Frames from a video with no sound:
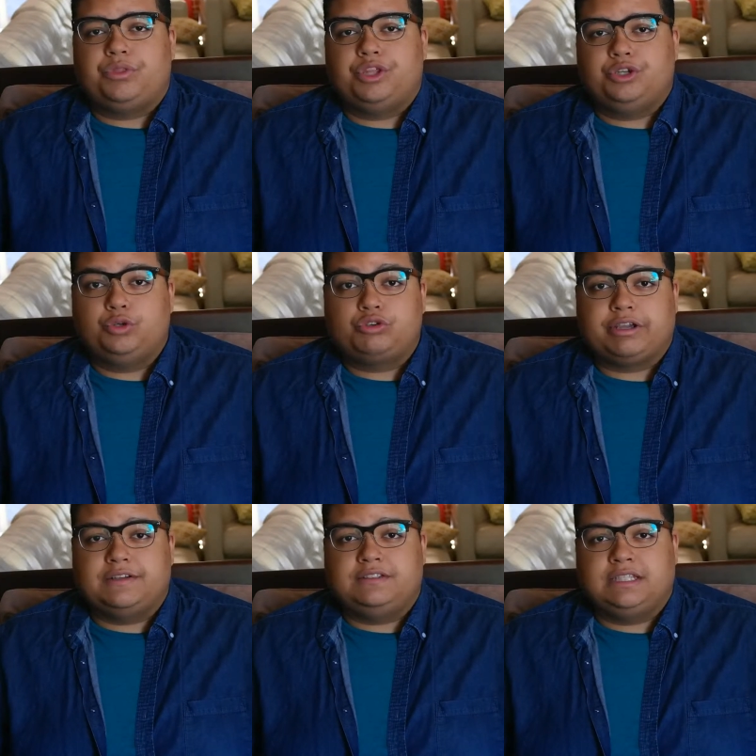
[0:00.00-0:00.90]
The new
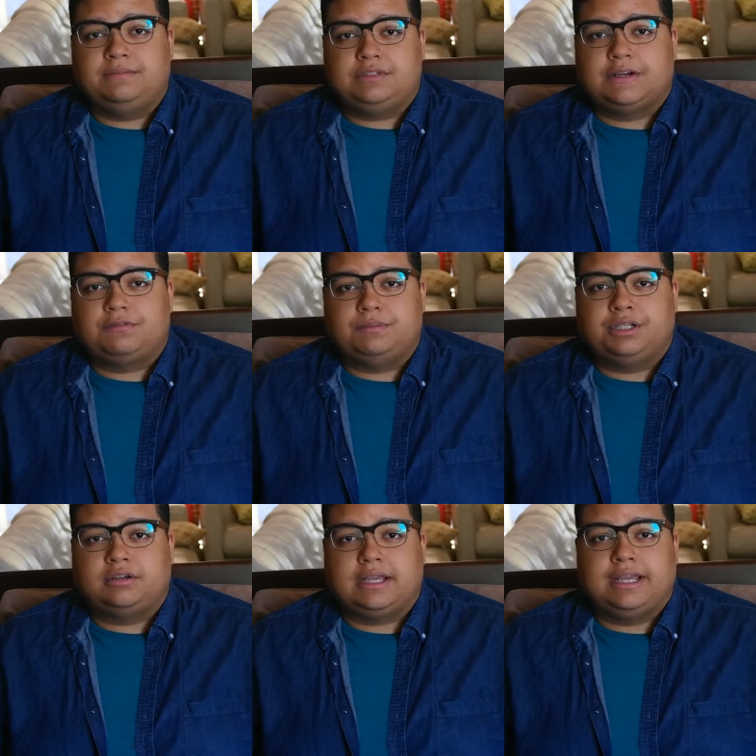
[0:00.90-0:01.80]
creative team, Jeff
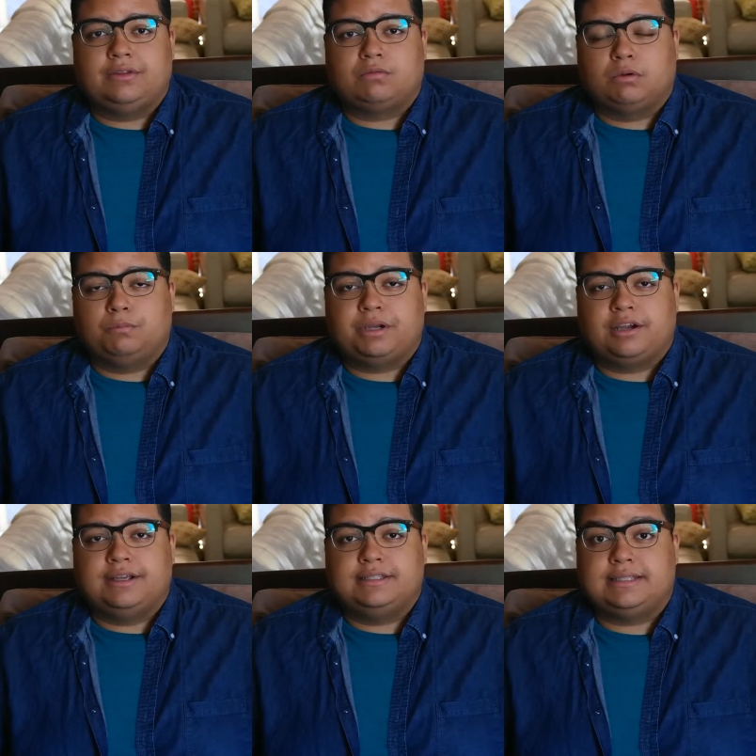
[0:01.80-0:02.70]
Lemire and Ramon
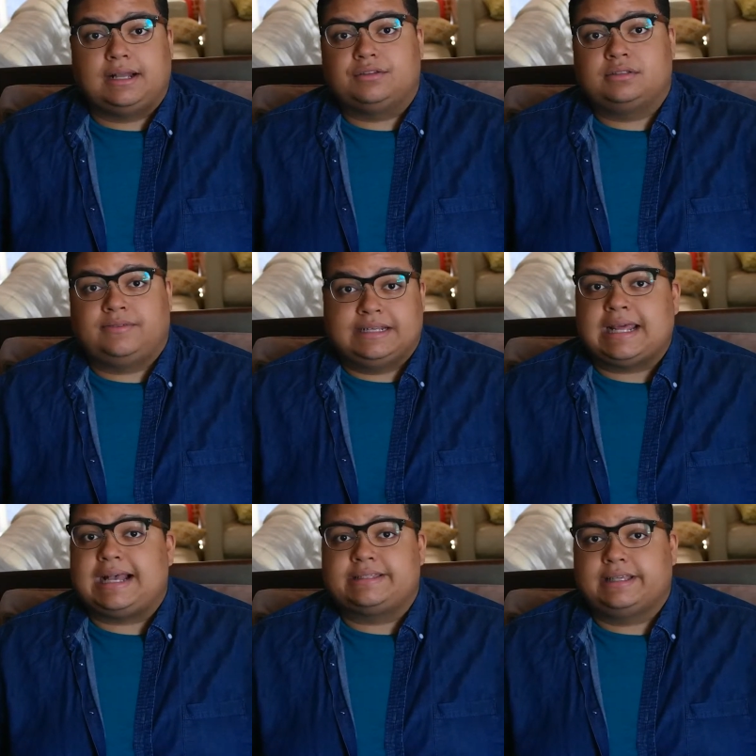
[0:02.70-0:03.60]
Perez, sounds
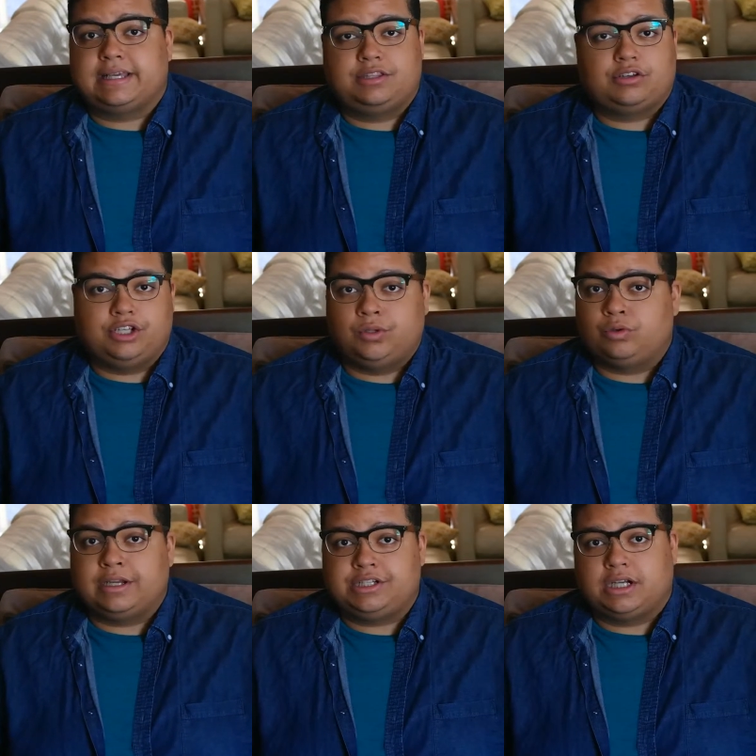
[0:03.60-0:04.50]
fantastic. I think they're going to do a
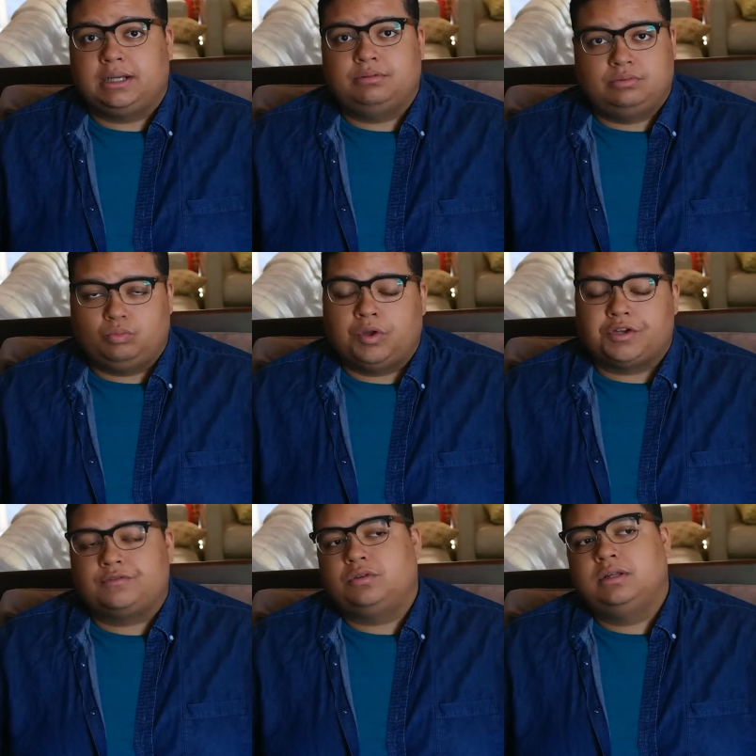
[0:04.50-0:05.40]
great job.
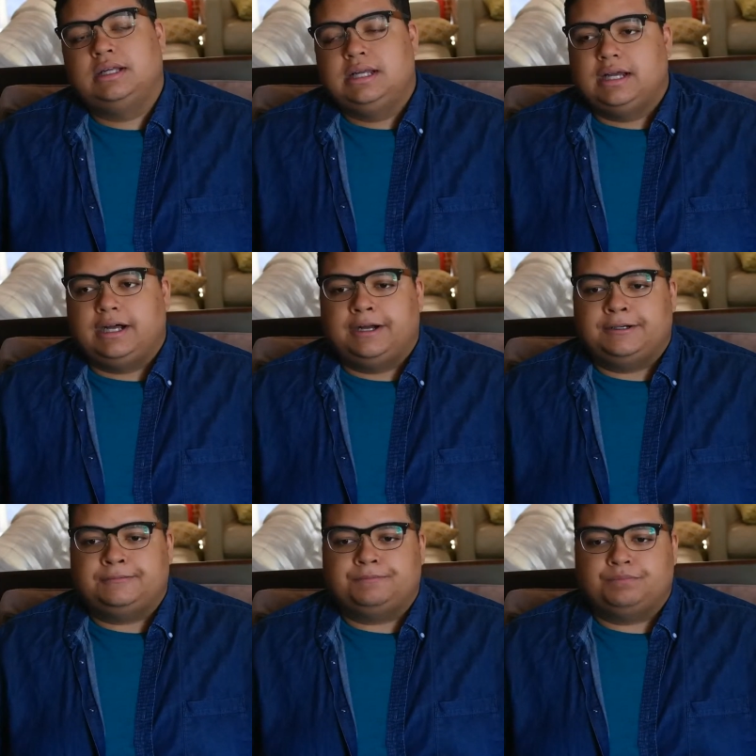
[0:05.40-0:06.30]
Wonderful.
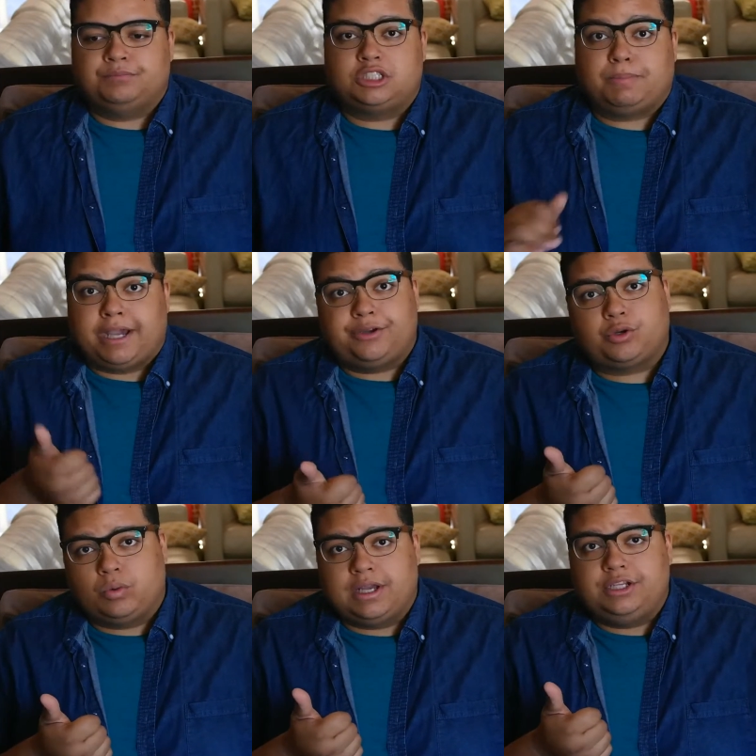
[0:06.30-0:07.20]

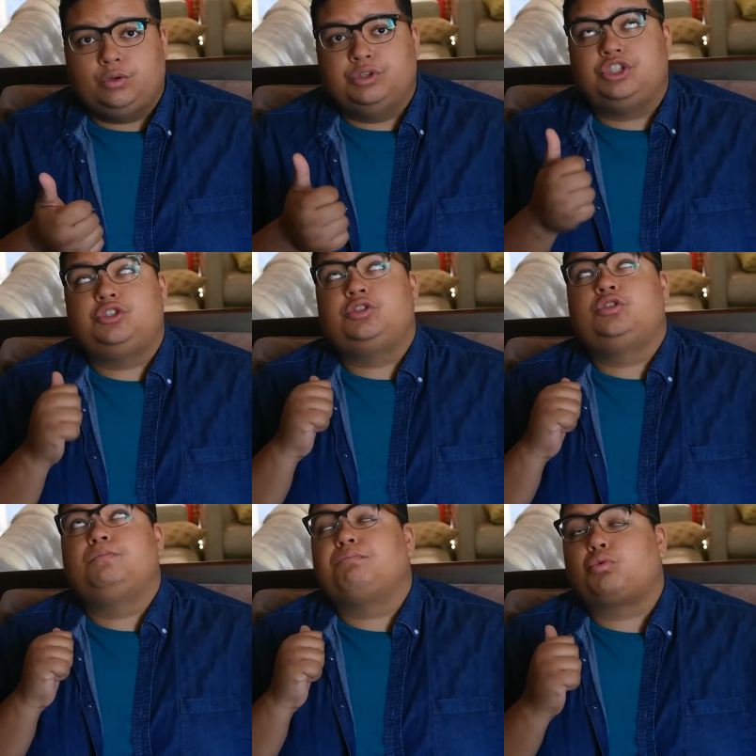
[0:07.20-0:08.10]
Spider-Gwen, who is
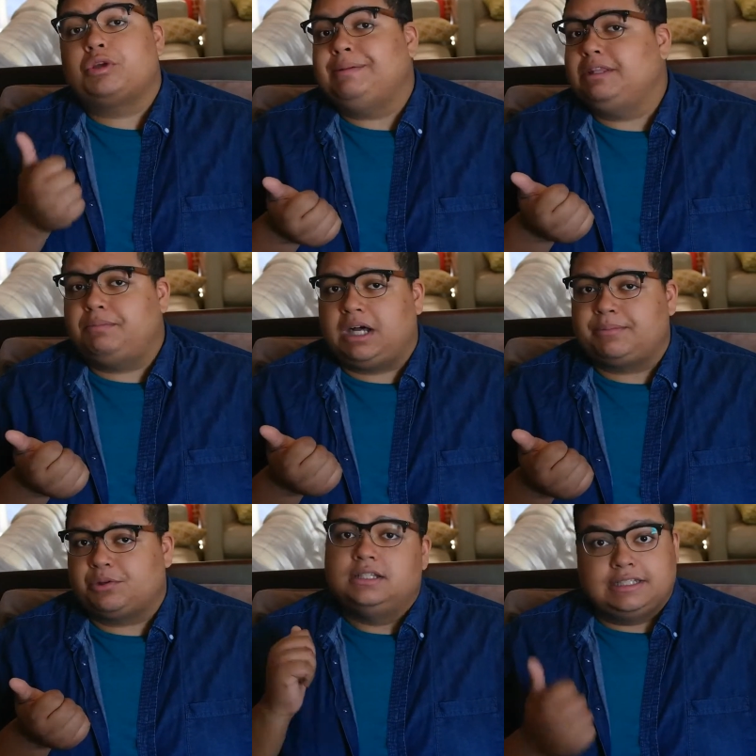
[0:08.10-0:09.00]
supremely
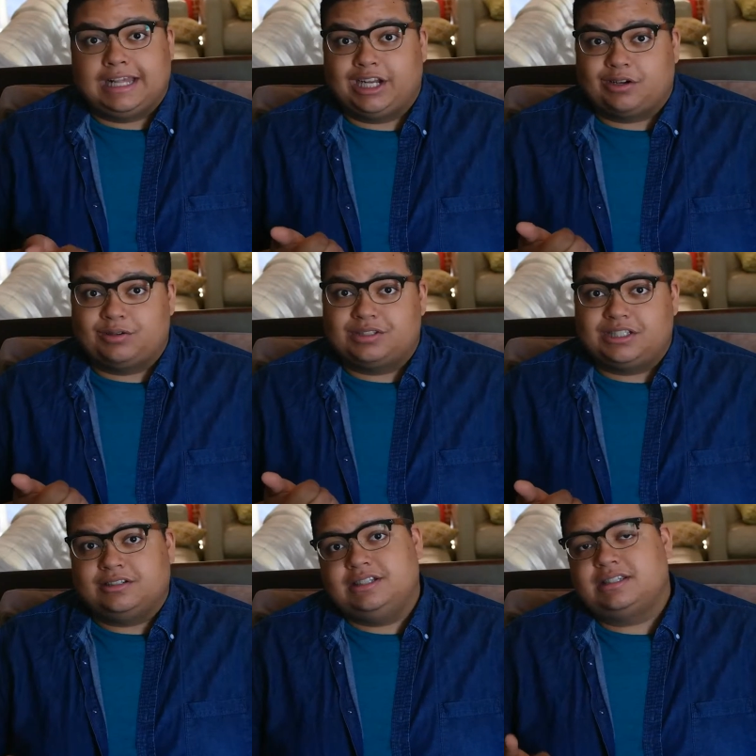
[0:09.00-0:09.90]
popular, getting her own
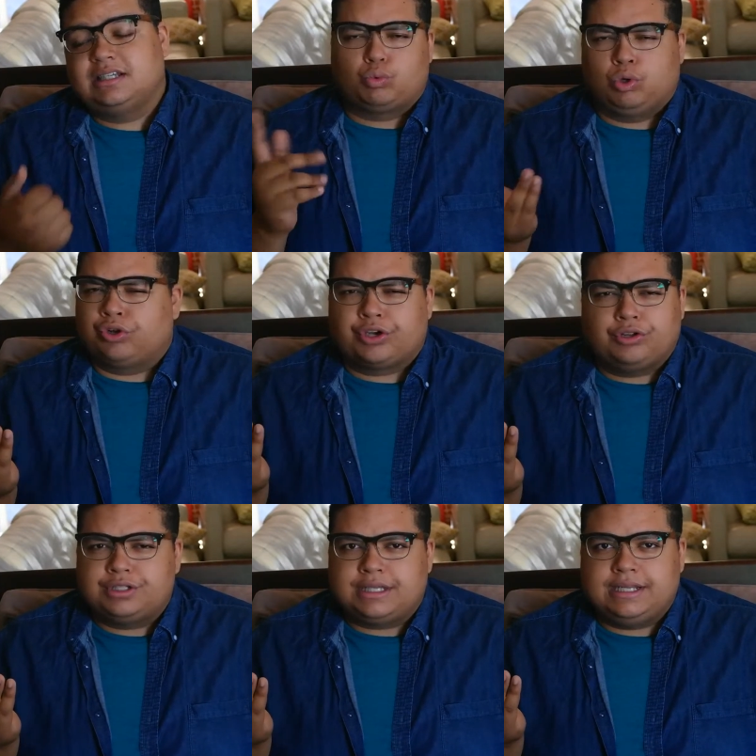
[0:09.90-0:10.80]
series. Squirrel Girl
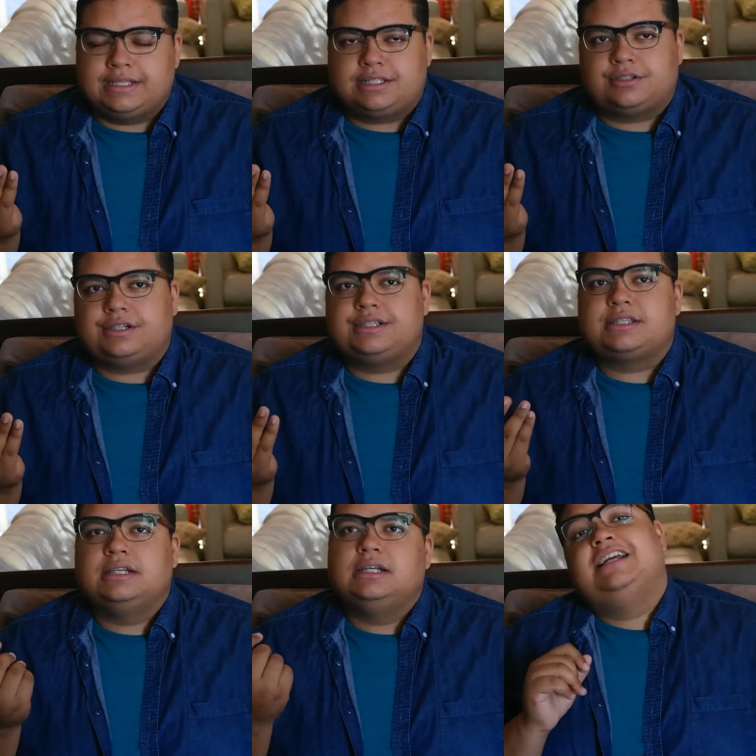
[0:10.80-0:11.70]
is getting a
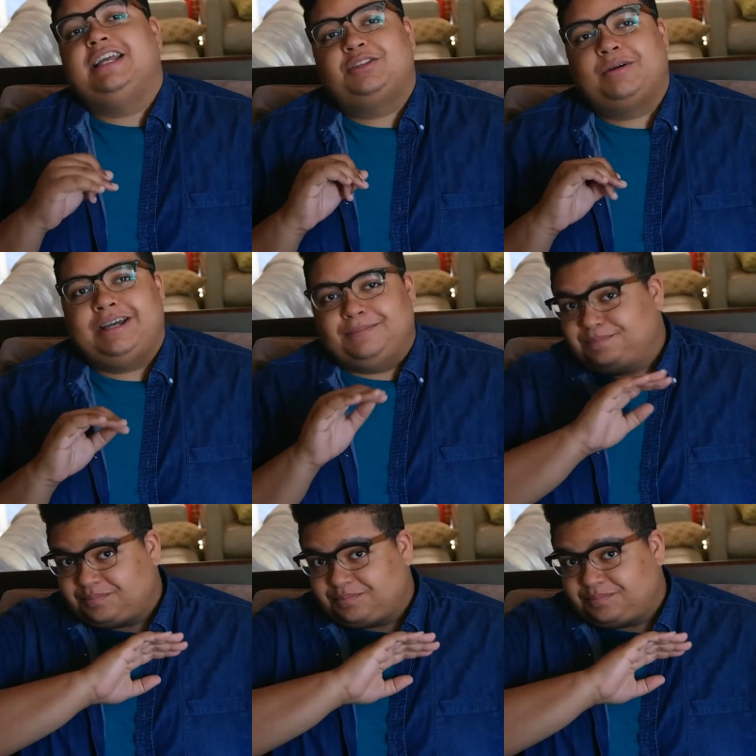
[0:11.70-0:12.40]
series. Either way,